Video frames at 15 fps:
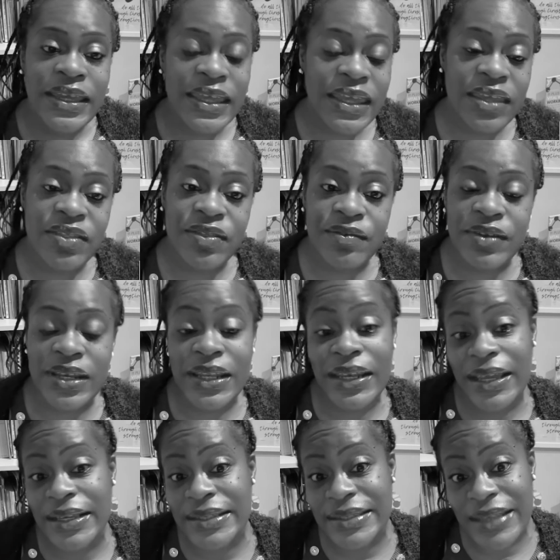either in an
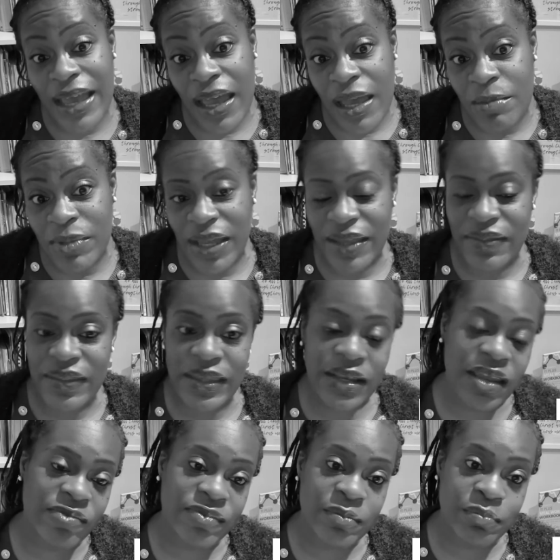exam like the
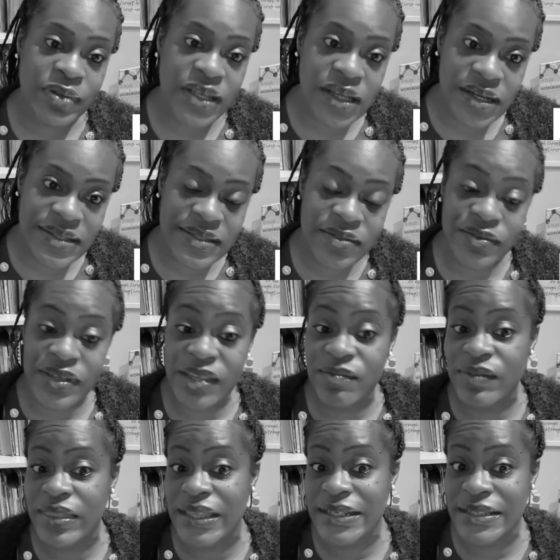11 plus or
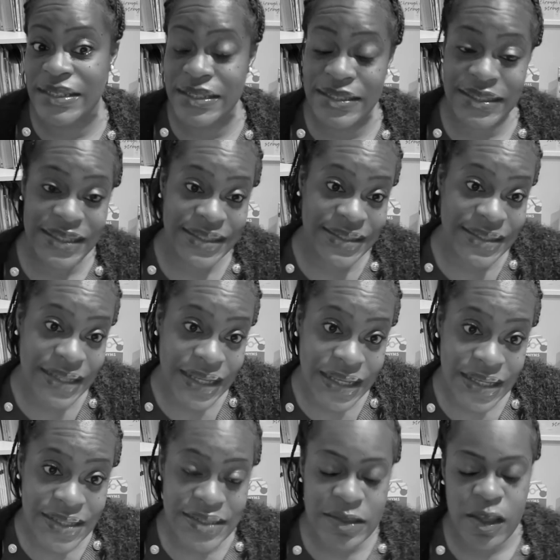even the
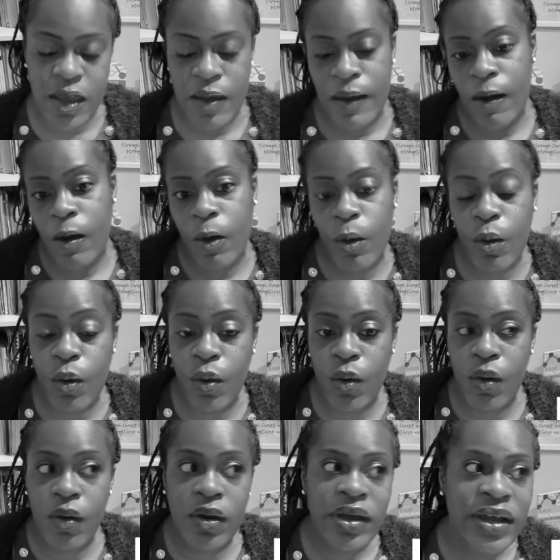GCSEs,
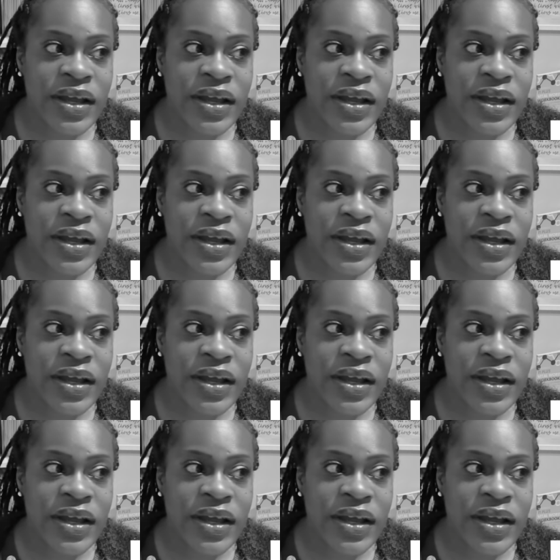or